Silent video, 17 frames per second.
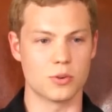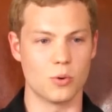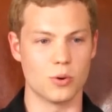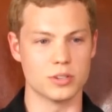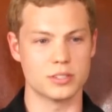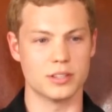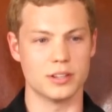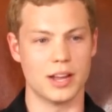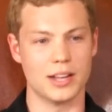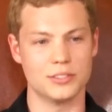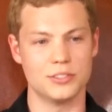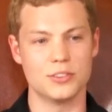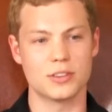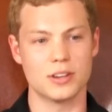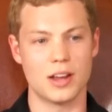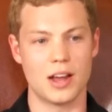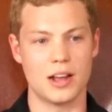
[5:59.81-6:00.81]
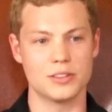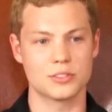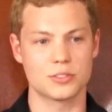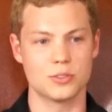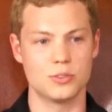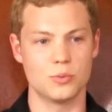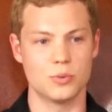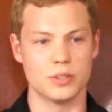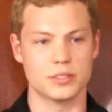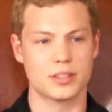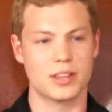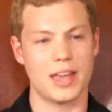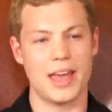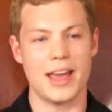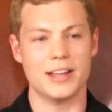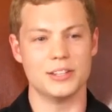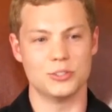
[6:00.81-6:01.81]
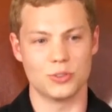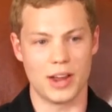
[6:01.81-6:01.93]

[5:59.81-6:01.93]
course that I took in high school was CAD